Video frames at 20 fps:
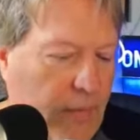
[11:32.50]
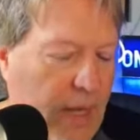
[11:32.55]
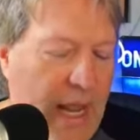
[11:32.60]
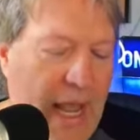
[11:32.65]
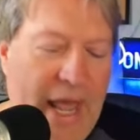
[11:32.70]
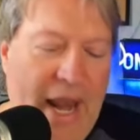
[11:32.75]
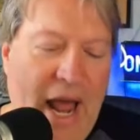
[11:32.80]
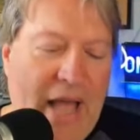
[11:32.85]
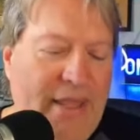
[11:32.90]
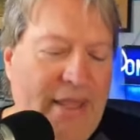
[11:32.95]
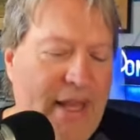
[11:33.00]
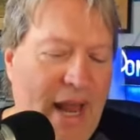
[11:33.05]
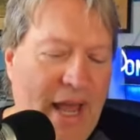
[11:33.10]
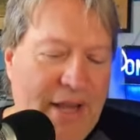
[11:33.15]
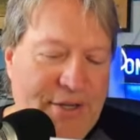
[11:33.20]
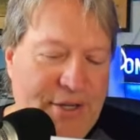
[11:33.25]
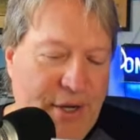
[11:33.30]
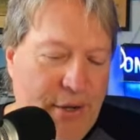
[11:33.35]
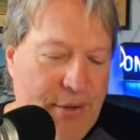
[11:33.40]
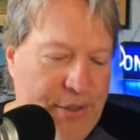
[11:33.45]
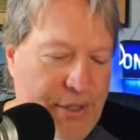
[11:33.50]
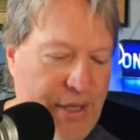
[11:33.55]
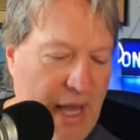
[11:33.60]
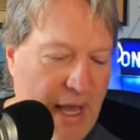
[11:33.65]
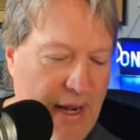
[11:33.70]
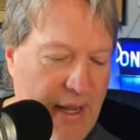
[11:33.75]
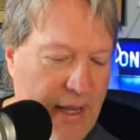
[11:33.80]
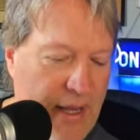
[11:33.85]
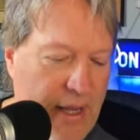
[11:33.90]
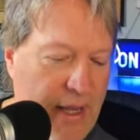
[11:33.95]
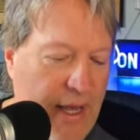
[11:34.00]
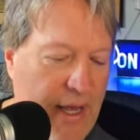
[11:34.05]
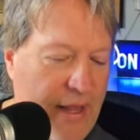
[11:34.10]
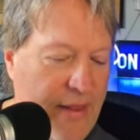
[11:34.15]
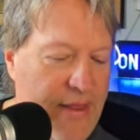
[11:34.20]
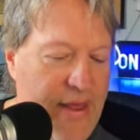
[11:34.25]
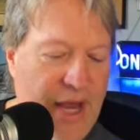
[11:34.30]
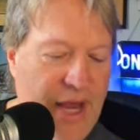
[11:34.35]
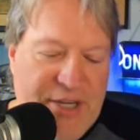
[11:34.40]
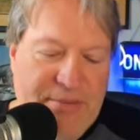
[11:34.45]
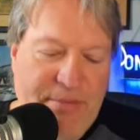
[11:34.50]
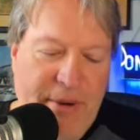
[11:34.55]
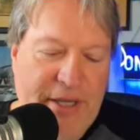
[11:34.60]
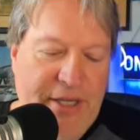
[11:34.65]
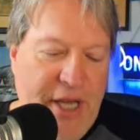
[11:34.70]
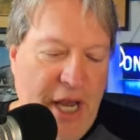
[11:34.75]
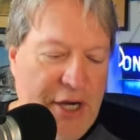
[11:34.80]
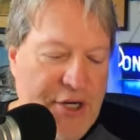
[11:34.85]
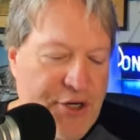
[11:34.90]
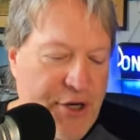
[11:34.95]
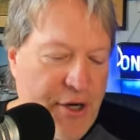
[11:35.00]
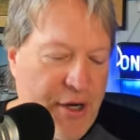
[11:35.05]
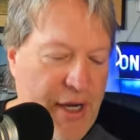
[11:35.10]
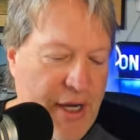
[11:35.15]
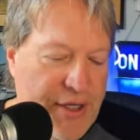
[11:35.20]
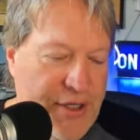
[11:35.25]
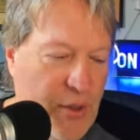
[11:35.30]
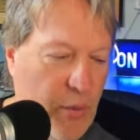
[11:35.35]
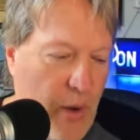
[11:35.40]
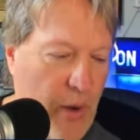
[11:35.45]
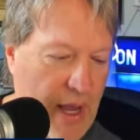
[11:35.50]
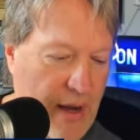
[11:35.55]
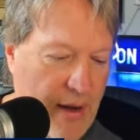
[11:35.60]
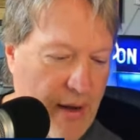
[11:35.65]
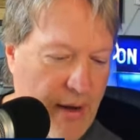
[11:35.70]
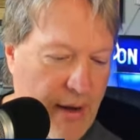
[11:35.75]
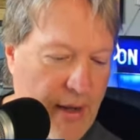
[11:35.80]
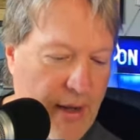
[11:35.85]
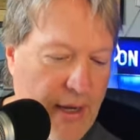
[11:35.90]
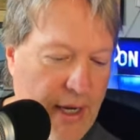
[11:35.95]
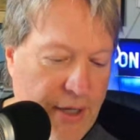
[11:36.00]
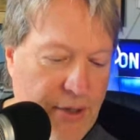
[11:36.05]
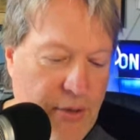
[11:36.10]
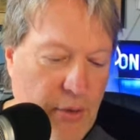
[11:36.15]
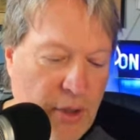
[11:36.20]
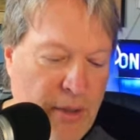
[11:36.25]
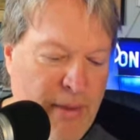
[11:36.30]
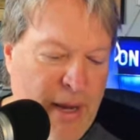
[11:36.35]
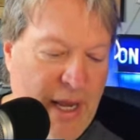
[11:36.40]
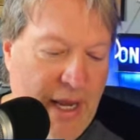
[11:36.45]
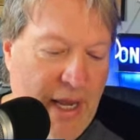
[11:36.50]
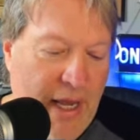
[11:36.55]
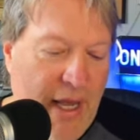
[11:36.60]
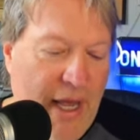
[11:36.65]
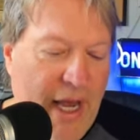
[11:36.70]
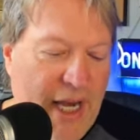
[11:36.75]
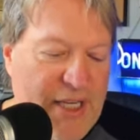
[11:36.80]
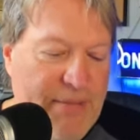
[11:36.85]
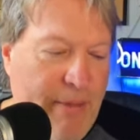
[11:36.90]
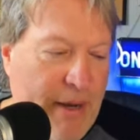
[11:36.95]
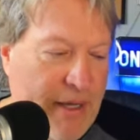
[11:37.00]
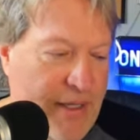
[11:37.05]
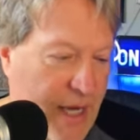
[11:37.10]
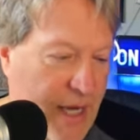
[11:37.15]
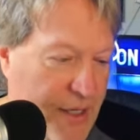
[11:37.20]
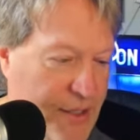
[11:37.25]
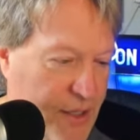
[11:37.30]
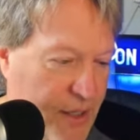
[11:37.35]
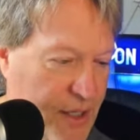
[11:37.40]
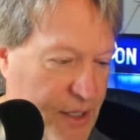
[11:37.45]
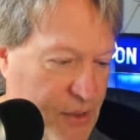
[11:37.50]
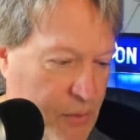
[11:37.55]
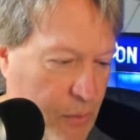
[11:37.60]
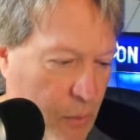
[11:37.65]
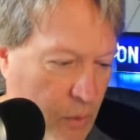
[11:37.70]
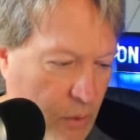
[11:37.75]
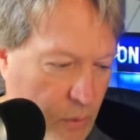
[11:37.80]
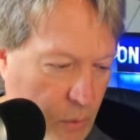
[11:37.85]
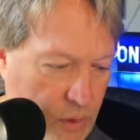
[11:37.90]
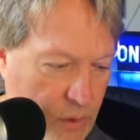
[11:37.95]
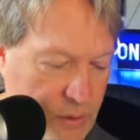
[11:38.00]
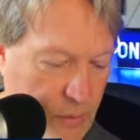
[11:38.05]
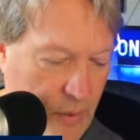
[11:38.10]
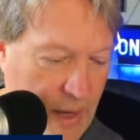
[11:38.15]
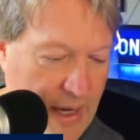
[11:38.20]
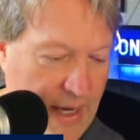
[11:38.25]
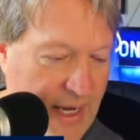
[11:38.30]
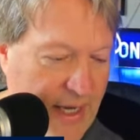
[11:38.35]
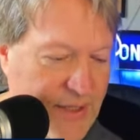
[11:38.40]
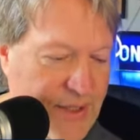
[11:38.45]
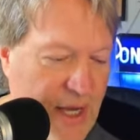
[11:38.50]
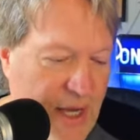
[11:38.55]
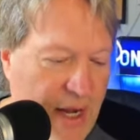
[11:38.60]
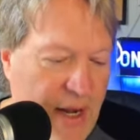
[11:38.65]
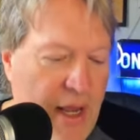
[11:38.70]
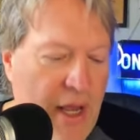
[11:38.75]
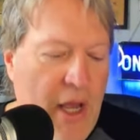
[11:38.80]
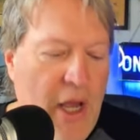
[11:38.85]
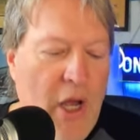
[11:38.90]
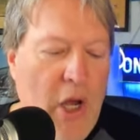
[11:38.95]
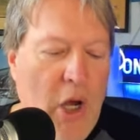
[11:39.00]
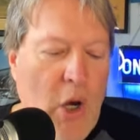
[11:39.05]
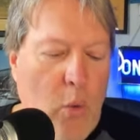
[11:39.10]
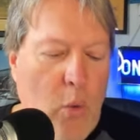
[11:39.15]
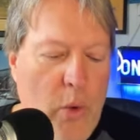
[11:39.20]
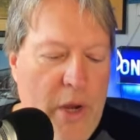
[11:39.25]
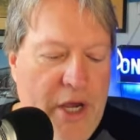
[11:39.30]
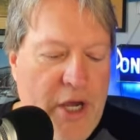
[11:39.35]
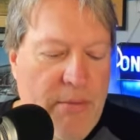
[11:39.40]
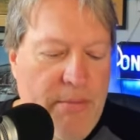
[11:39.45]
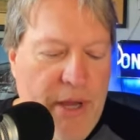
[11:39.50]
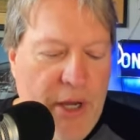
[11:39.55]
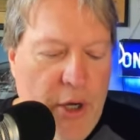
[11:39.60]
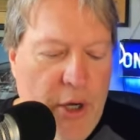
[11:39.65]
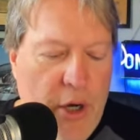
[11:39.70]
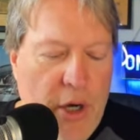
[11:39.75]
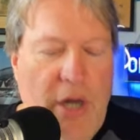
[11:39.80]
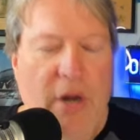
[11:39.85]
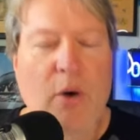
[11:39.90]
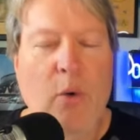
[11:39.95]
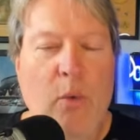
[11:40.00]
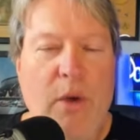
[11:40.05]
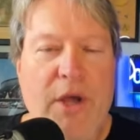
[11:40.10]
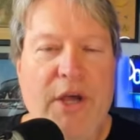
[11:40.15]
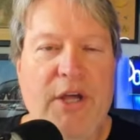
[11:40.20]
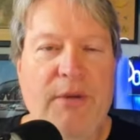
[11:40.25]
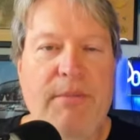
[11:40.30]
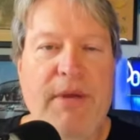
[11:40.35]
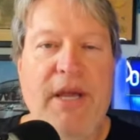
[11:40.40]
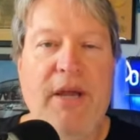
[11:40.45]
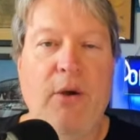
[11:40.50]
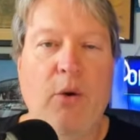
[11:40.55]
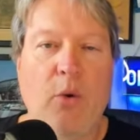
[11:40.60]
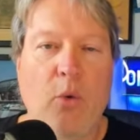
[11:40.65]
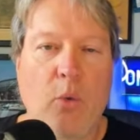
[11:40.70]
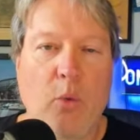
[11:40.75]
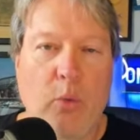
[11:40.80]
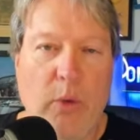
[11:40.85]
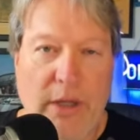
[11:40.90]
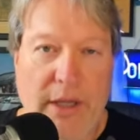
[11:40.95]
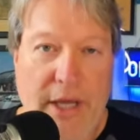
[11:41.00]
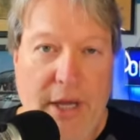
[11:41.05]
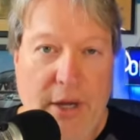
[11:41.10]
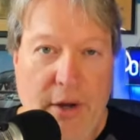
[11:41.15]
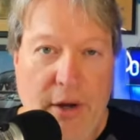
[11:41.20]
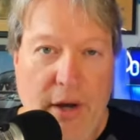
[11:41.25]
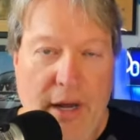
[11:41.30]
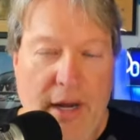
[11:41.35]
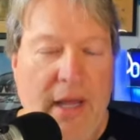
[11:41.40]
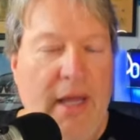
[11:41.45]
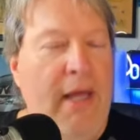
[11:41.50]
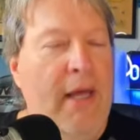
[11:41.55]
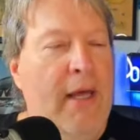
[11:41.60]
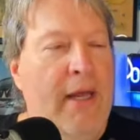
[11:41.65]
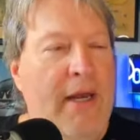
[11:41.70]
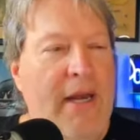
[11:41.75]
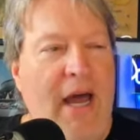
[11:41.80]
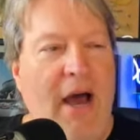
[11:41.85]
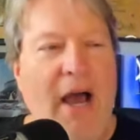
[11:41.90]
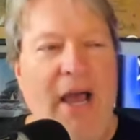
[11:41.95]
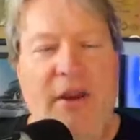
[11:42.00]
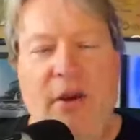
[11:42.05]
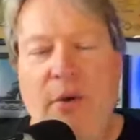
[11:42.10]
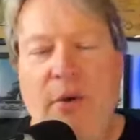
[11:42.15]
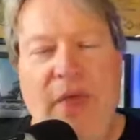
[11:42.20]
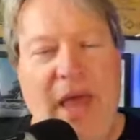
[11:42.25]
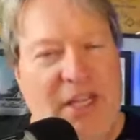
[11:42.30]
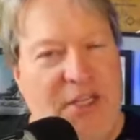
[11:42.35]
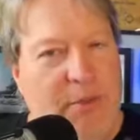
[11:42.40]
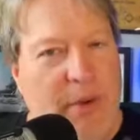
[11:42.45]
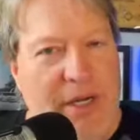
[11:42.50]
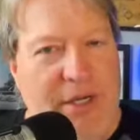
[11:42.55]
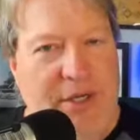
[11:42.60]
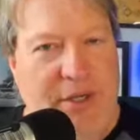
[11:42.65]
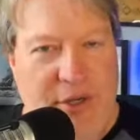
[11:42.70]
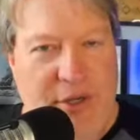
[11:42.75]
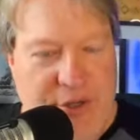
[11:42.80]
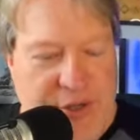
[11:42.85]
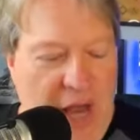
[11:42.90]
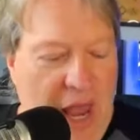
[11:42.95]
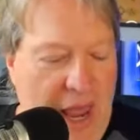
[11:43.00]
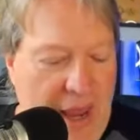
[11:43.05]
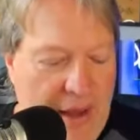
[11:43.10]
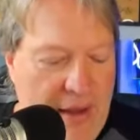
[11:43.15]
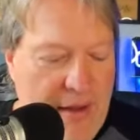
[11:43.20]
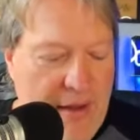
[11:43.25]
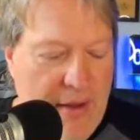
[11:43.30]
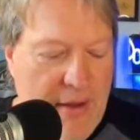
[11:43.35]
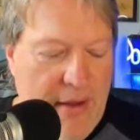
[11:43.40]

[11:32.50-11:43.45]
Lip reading: And Attanasio said, the expectation is to win. He told the media, expectation is to win. He said, we could be good. We could be really good. Now, I know that's what he's going to say.